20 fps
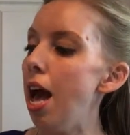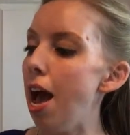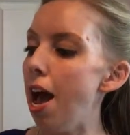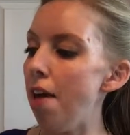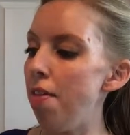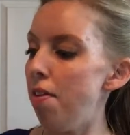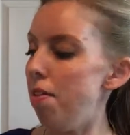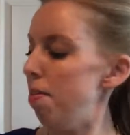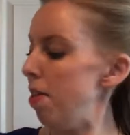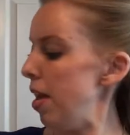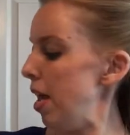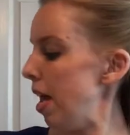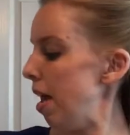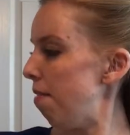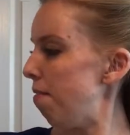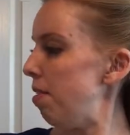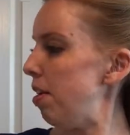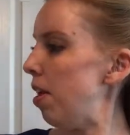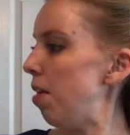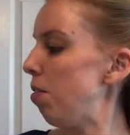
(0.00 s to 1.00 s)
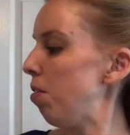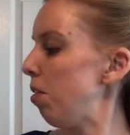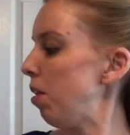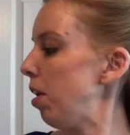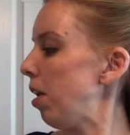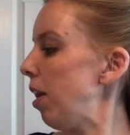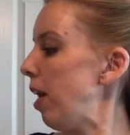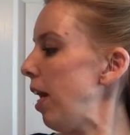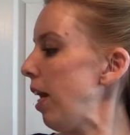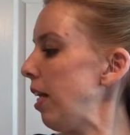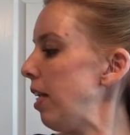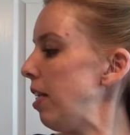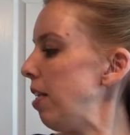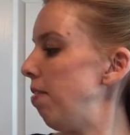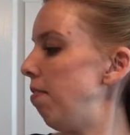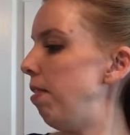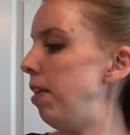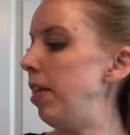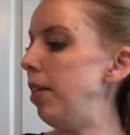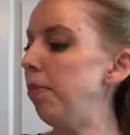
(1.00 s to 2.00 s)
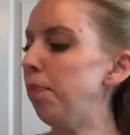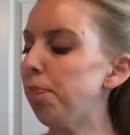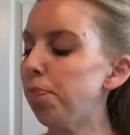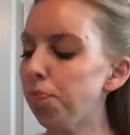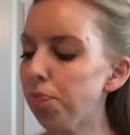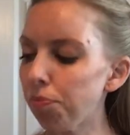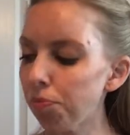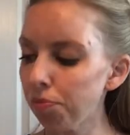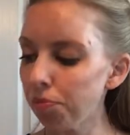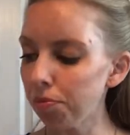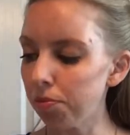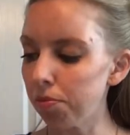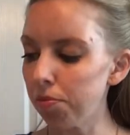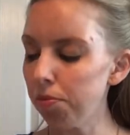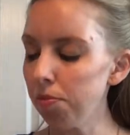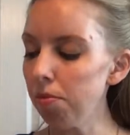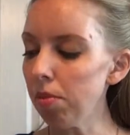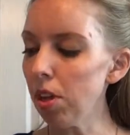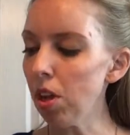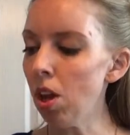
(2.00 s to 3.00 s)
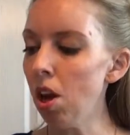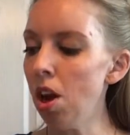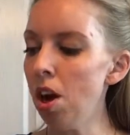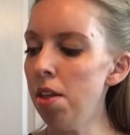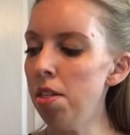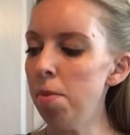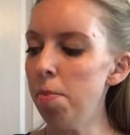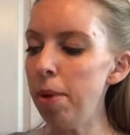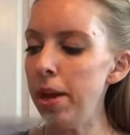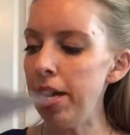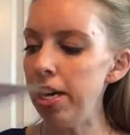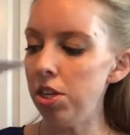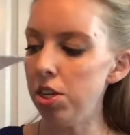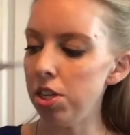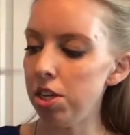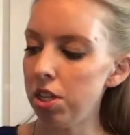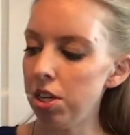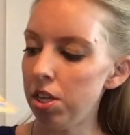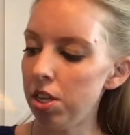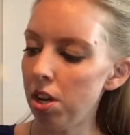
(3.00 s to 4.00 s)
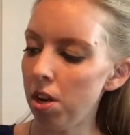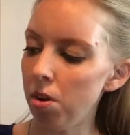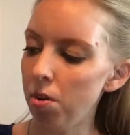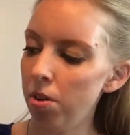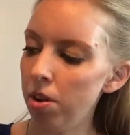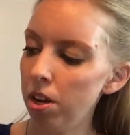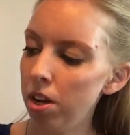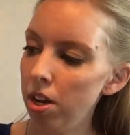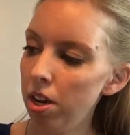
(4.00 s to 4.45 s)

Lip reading: And then they have another little activity on the pages. So